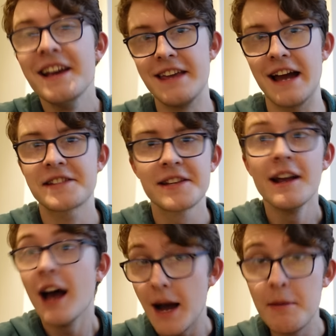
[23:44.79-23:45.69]
Yes.
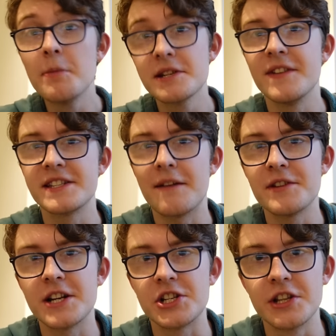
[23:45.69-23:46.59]
I'm hoping to visit every
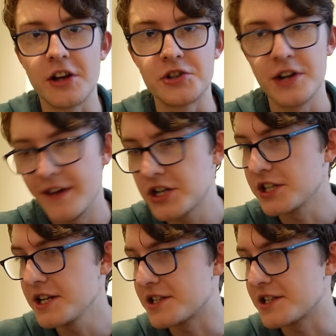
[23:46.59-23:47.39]
station in the country eventually,